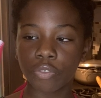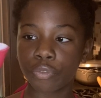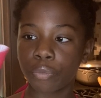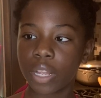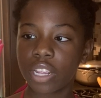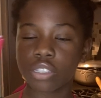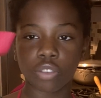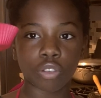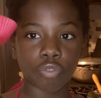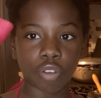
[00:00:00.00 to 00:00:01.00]
what is
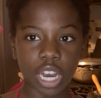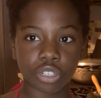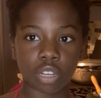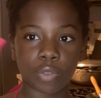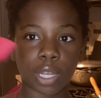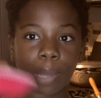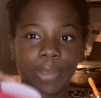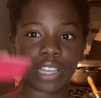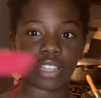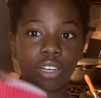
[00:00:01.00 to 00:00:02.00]
the fraction of the
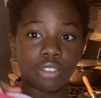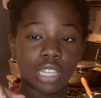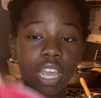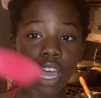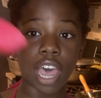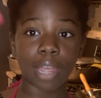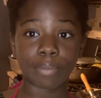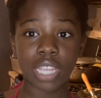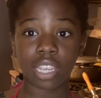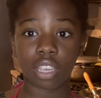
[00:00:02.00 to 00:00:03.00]
cupcake liners I am
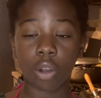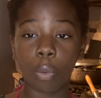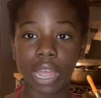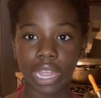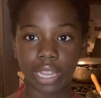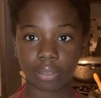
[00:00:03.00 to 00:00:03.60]
taking away?